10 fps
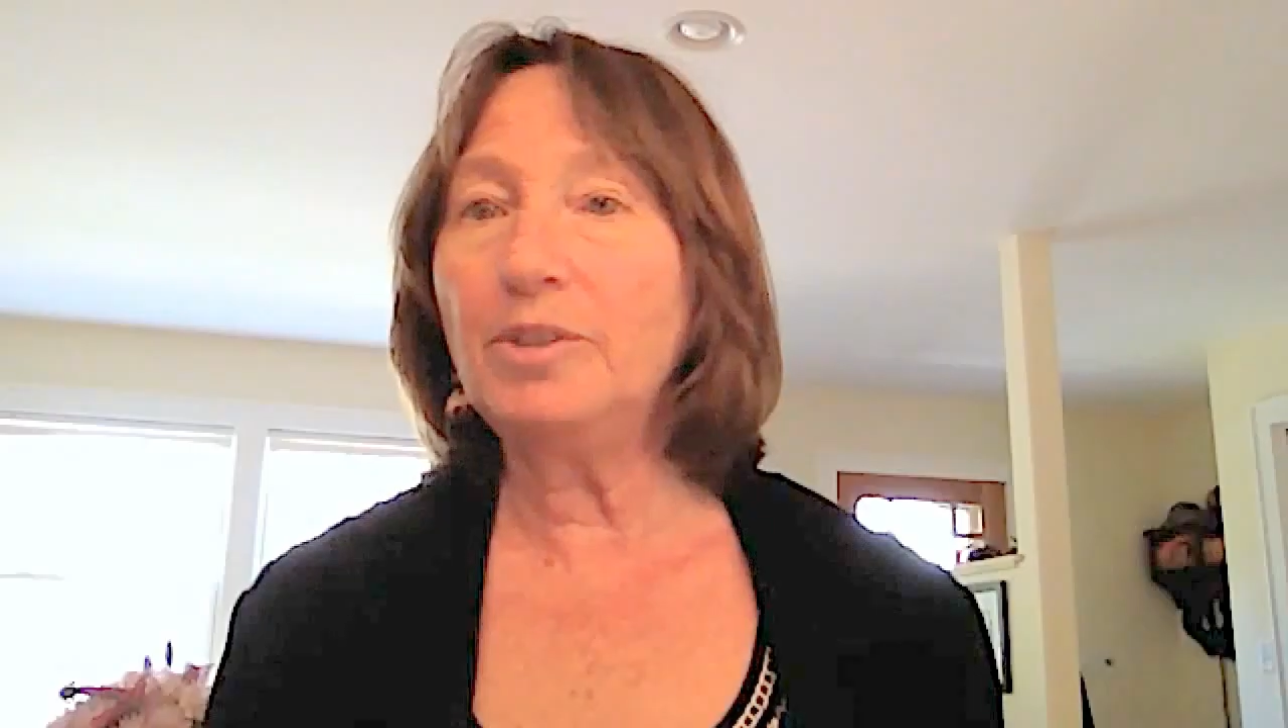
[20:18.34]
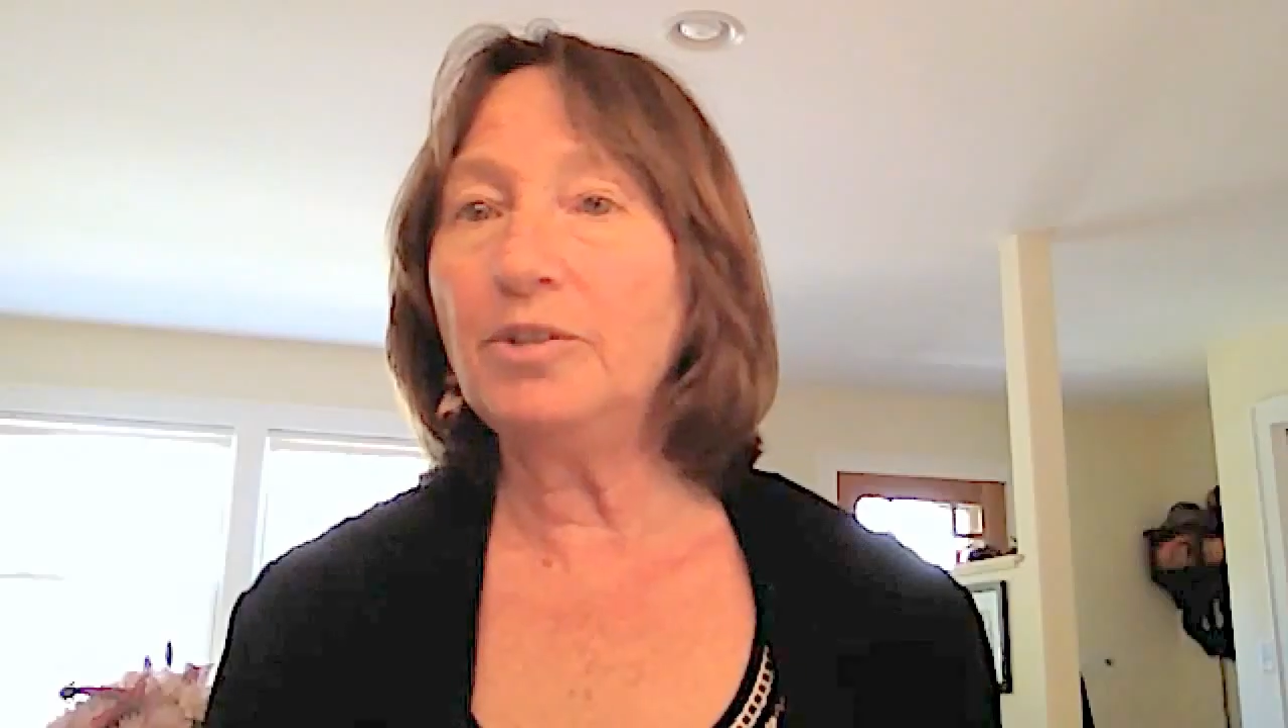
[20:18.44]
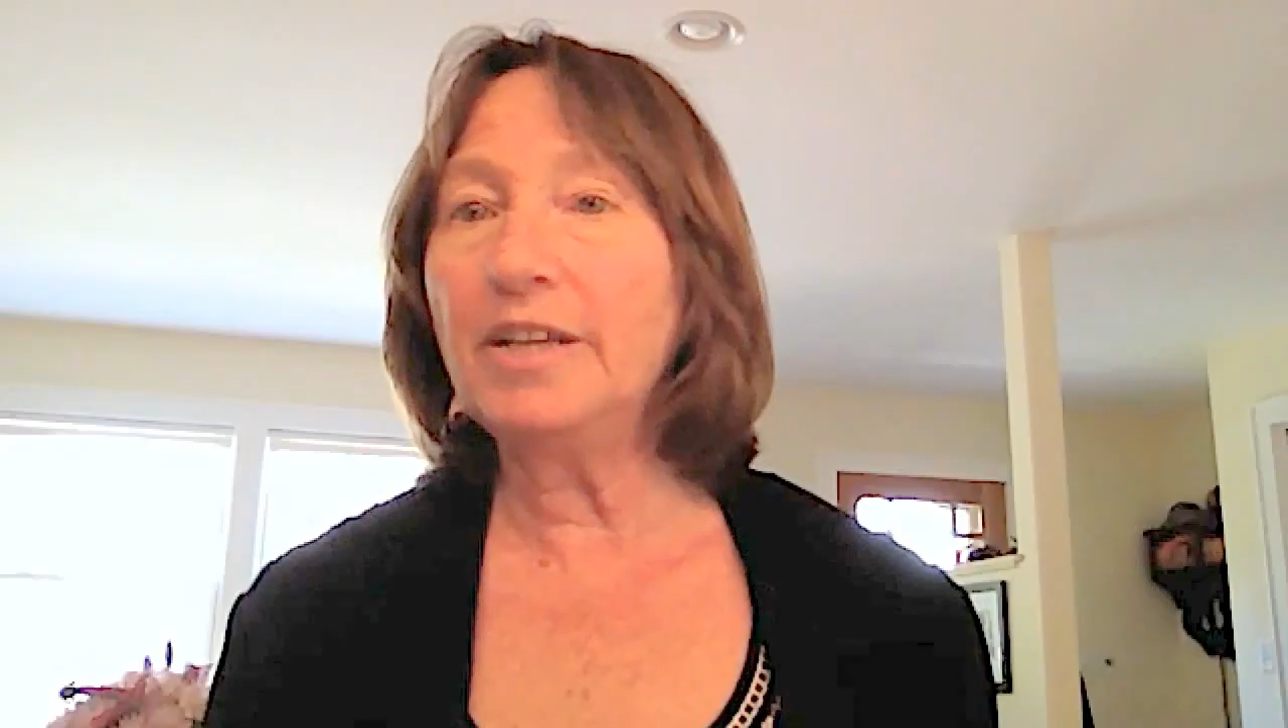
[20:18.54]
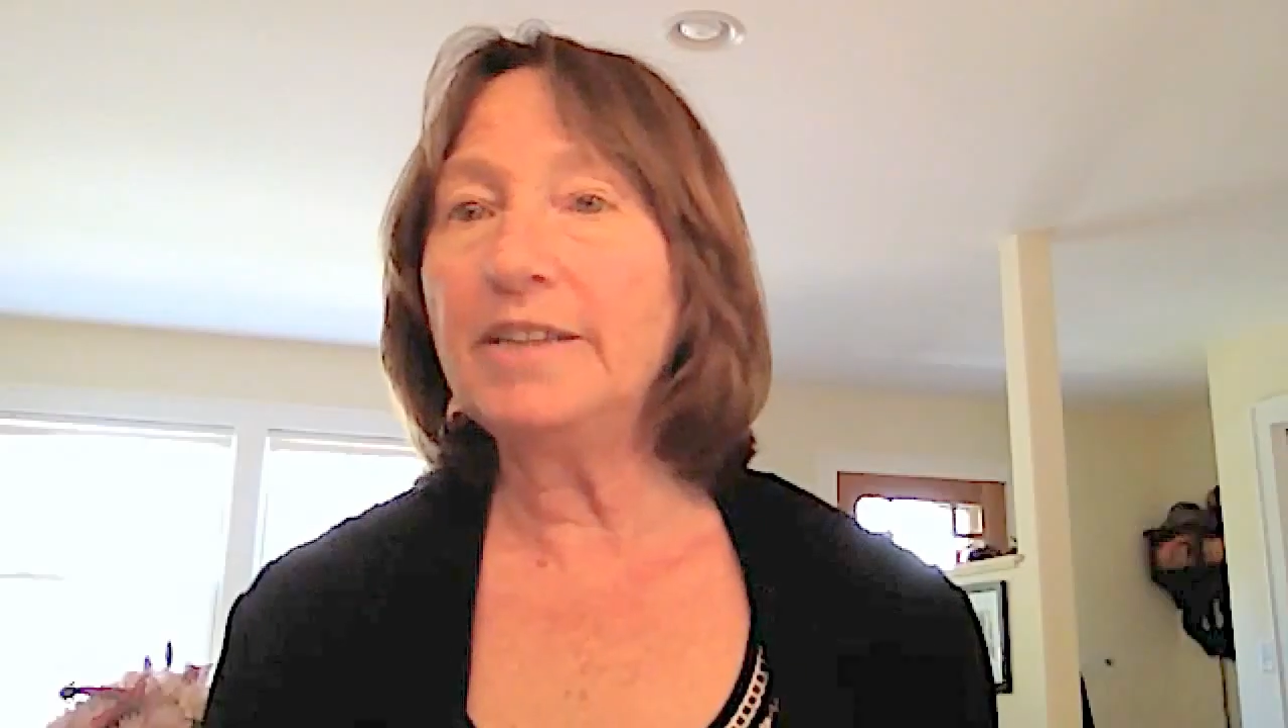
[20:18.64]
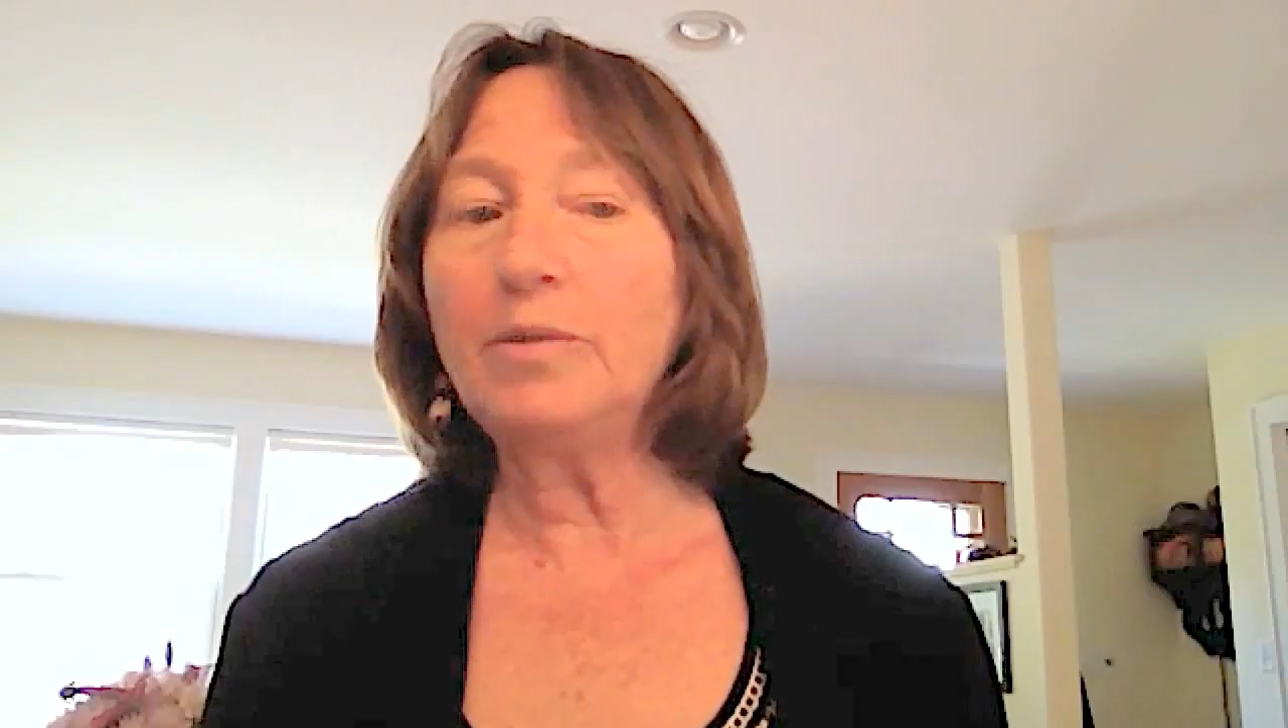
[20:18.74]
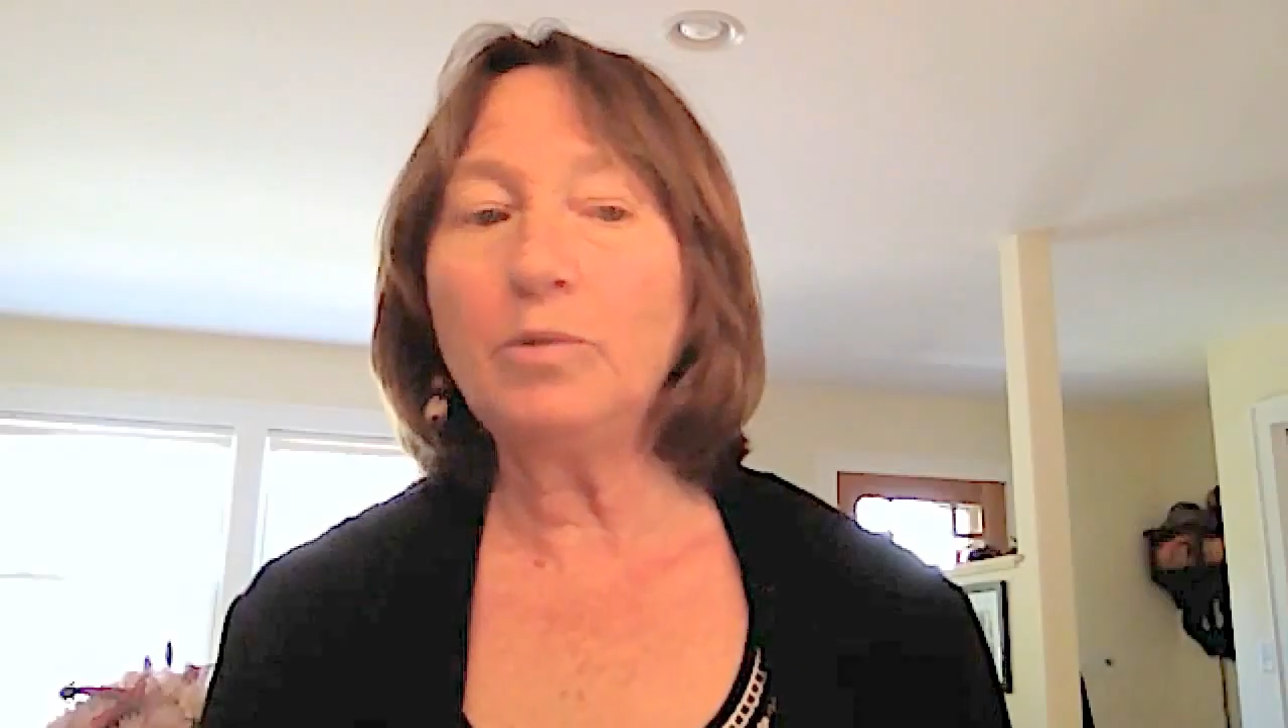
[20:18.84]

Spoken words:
Like they